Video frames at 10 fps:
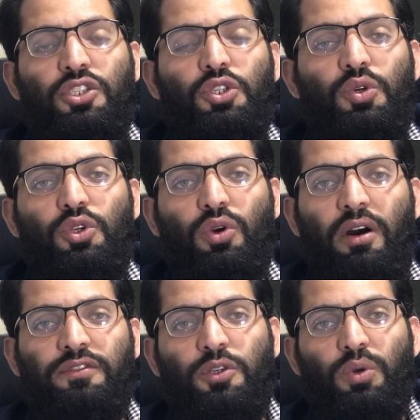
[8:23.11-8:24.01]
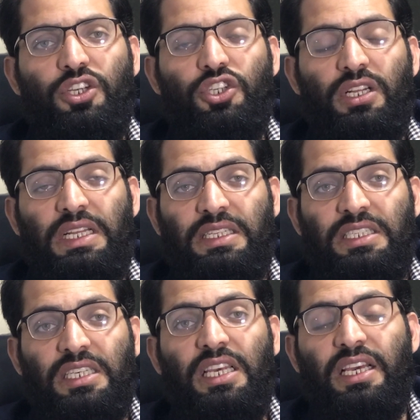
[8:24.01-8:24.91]
do your observation and
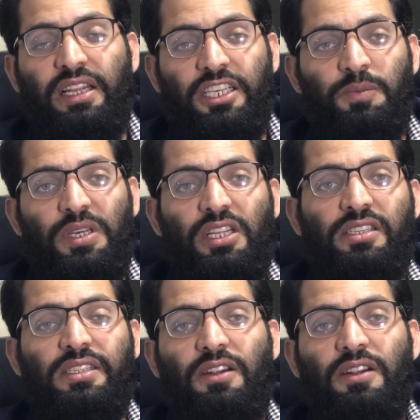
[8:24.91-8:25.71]
see and experience